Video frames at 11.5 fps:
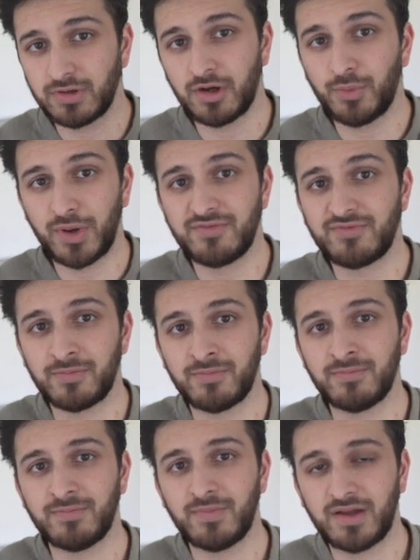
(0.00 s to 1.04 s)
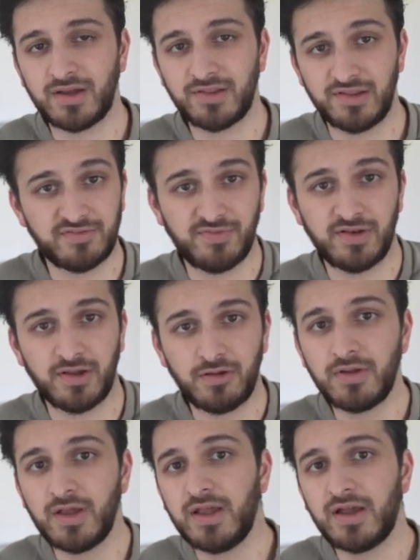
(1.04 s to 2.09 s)
away from this
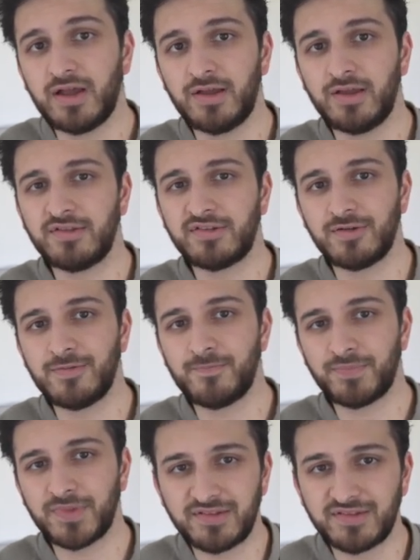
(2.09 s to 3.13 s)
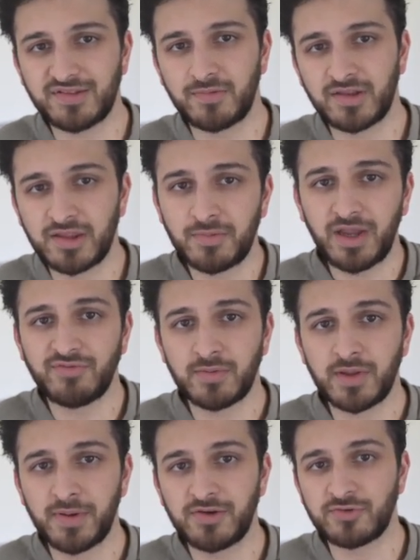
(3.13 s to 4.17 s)
video, and so this is something that you might have to
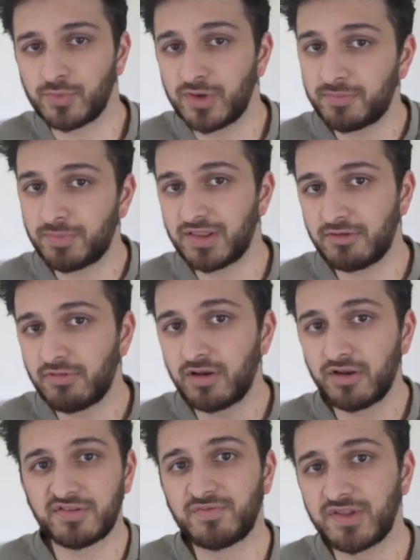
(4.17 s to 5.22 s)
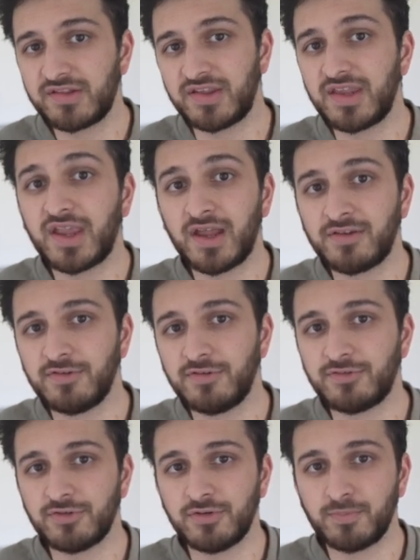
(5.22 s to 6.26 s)
be patient with, but there are lots of things that you can do
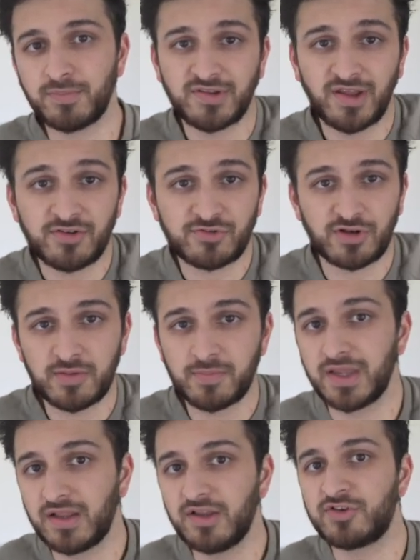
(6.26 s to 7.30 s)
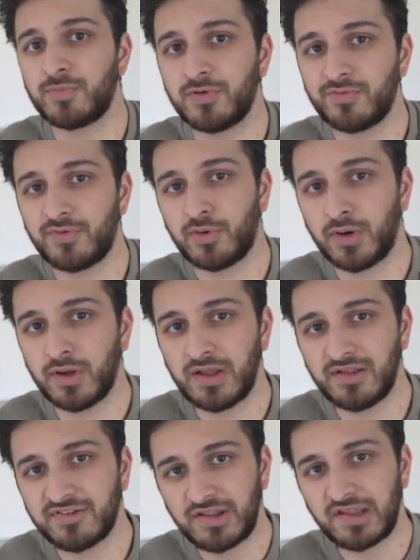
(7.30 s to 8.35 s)
to potentially be eligible for one,
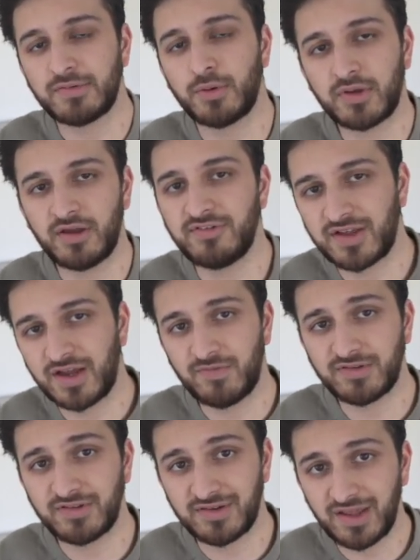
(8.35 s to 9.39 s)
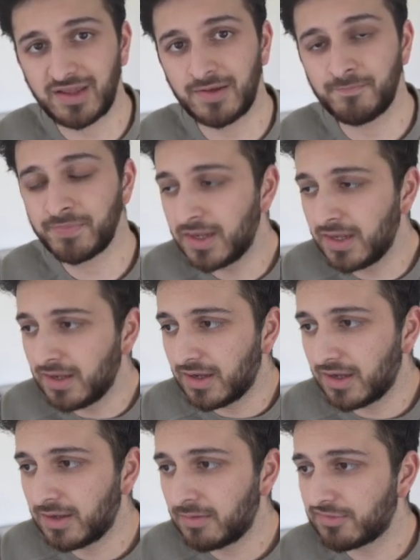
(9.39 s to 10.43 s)
and so that's what we're going to cover today.
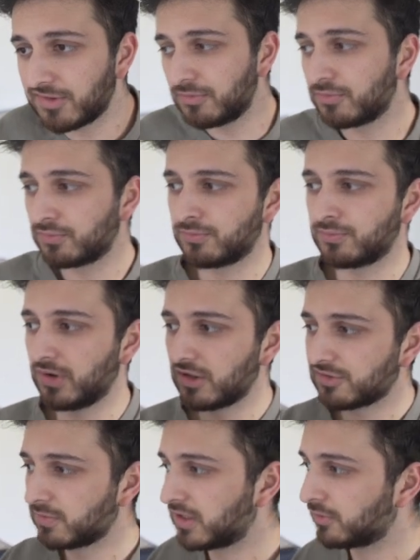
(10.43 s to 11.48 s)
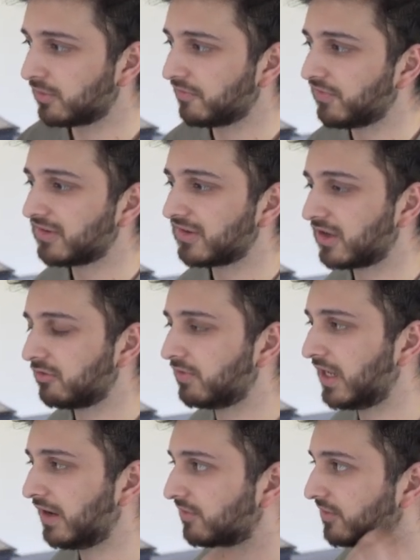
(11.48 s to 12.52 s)
So ultimately, the first thing that you
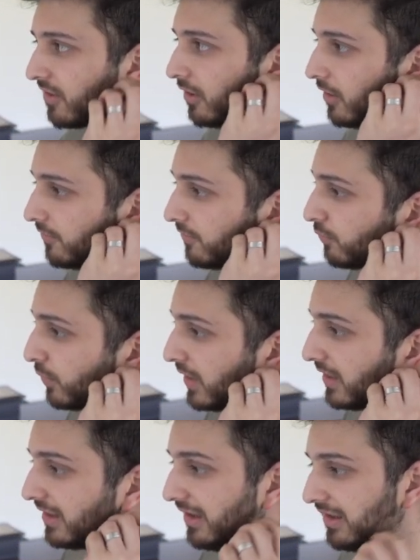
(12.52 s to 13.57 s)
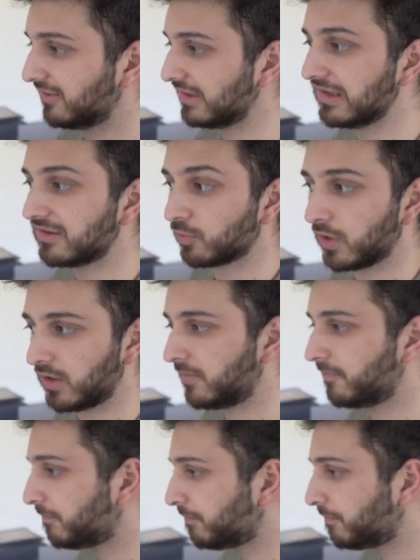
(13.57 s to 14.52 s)
really have to start off with is you need the wallet.